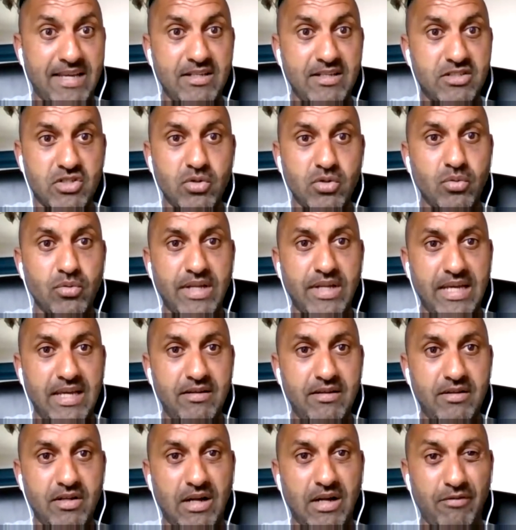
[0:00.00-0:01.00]
school day.
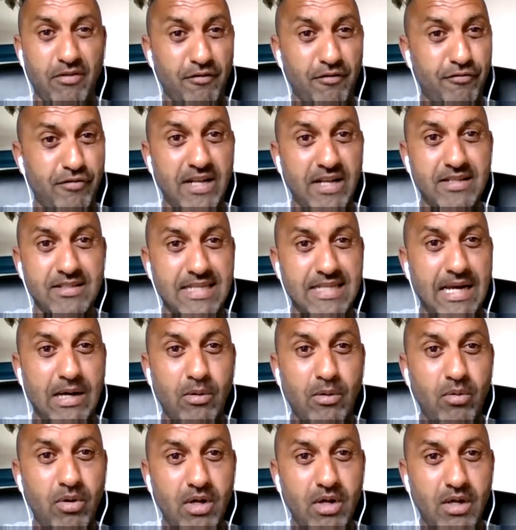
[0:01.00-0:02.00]
You know, I've got friends
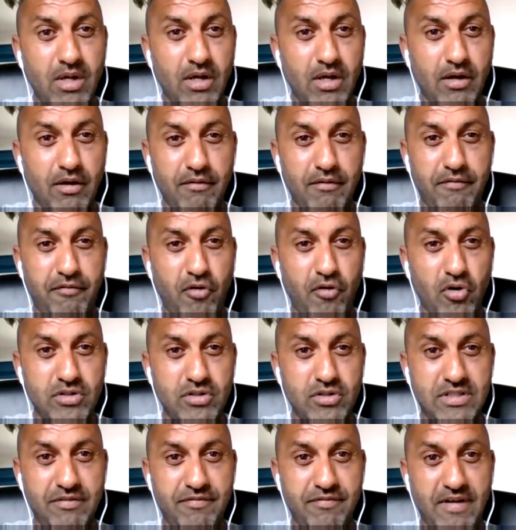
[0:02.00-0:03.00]
now at
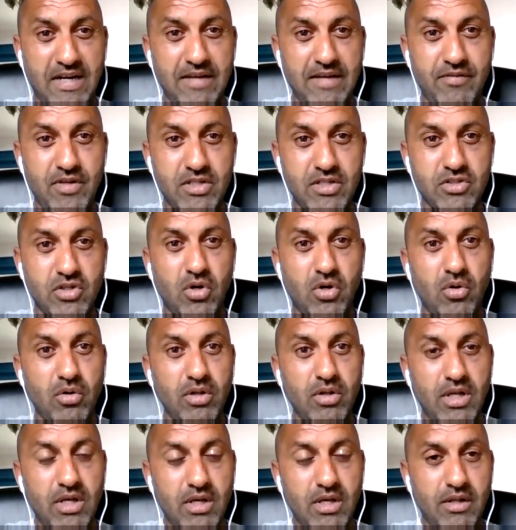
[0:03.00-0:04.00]
45 years
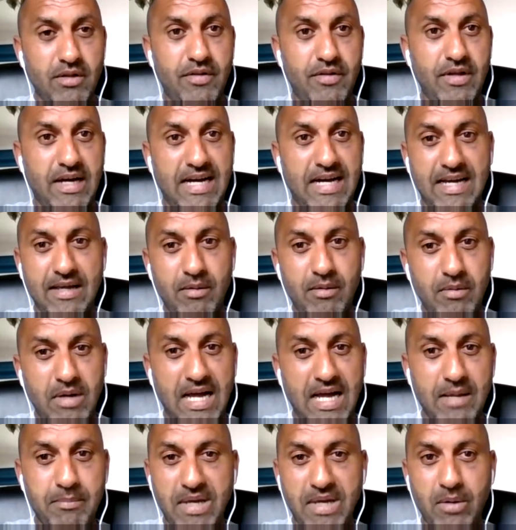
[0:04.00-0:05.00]
old that
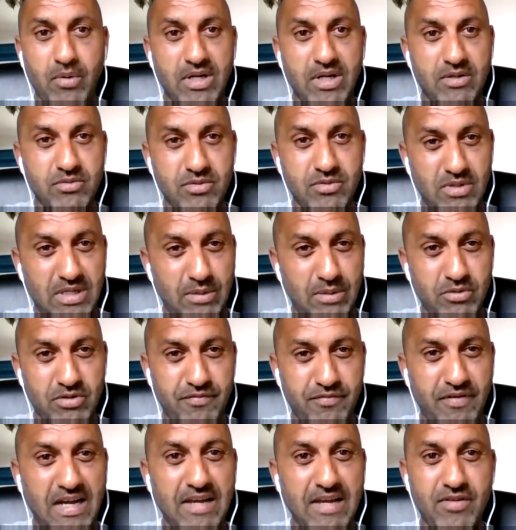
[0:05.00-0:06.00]
I met when I was
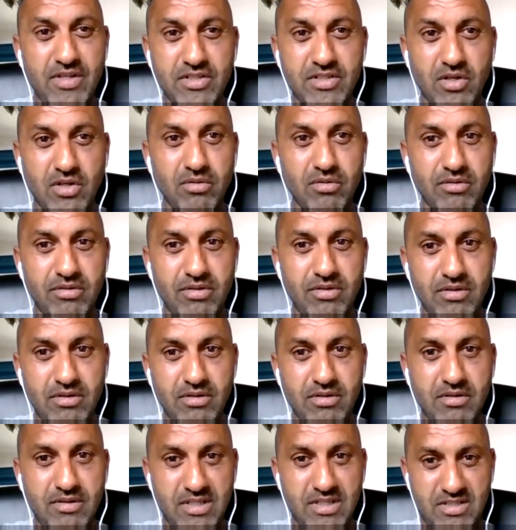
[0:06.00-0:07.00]
5 years old.
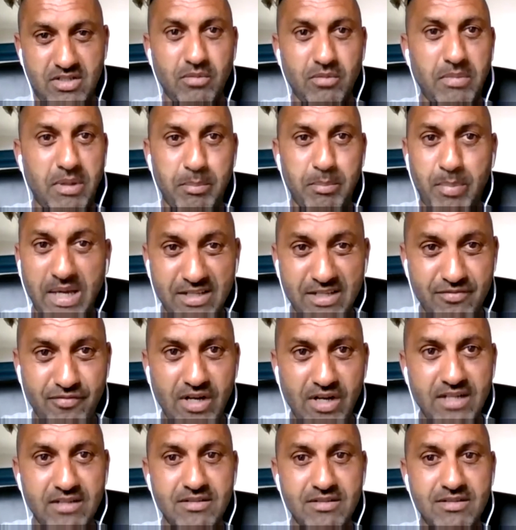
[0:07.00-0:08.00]
They're still my best
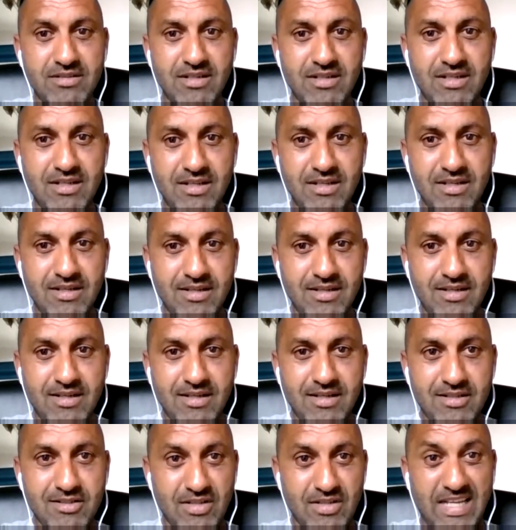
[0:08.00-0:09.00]
friends.
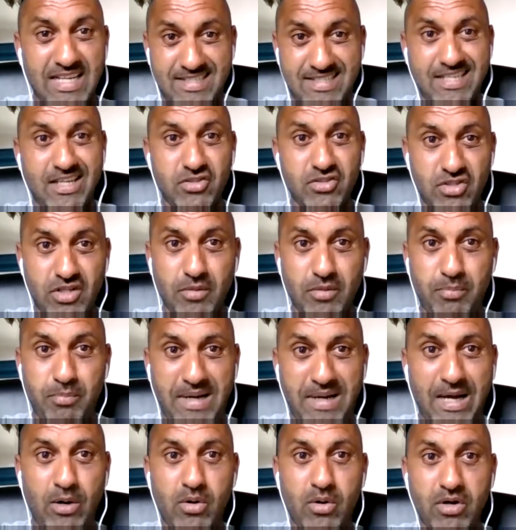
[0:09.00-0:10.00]
So that tells you the
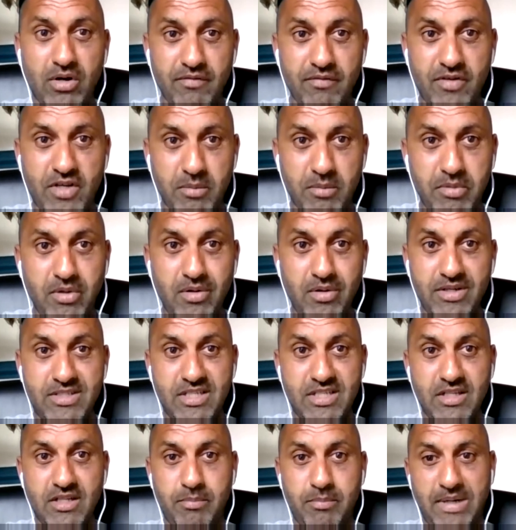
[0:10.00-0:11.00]
power of community
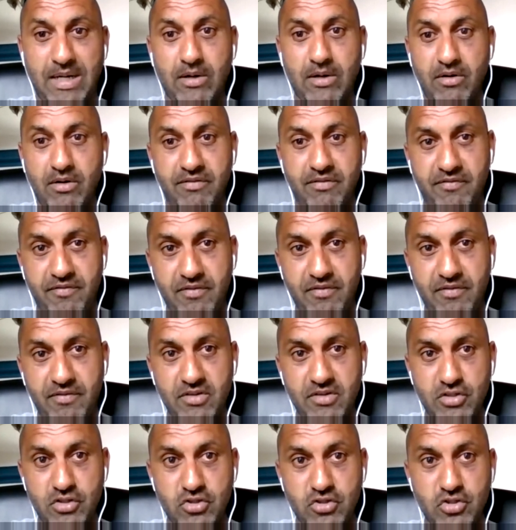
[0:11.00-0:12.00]
and the power of
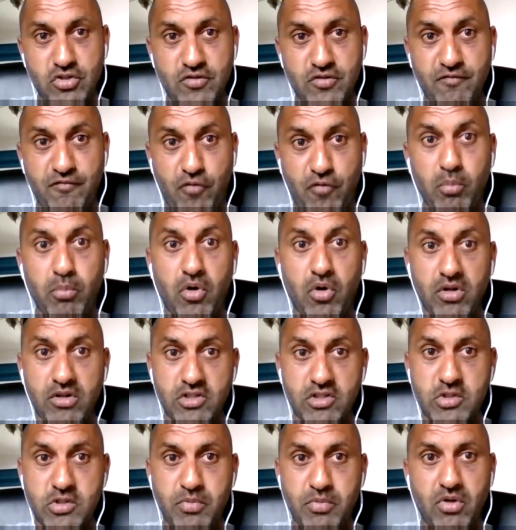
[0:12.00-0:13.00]
football and
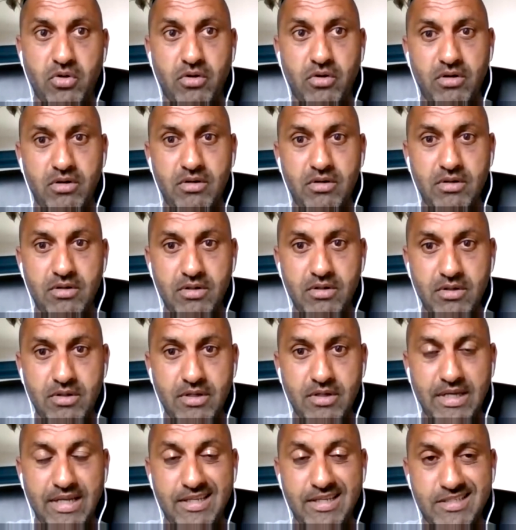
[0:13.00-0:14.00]
sport
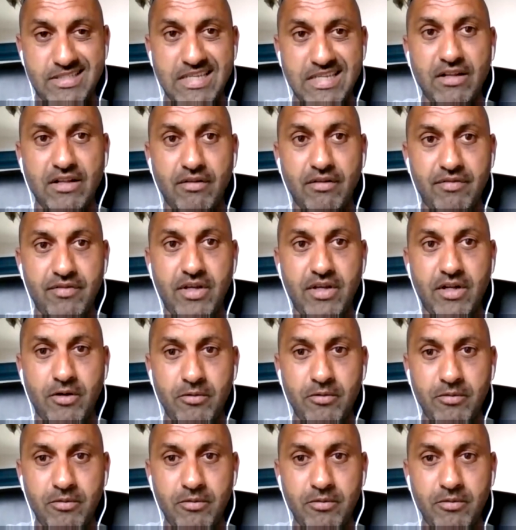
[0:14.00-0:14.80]
in itself, you know.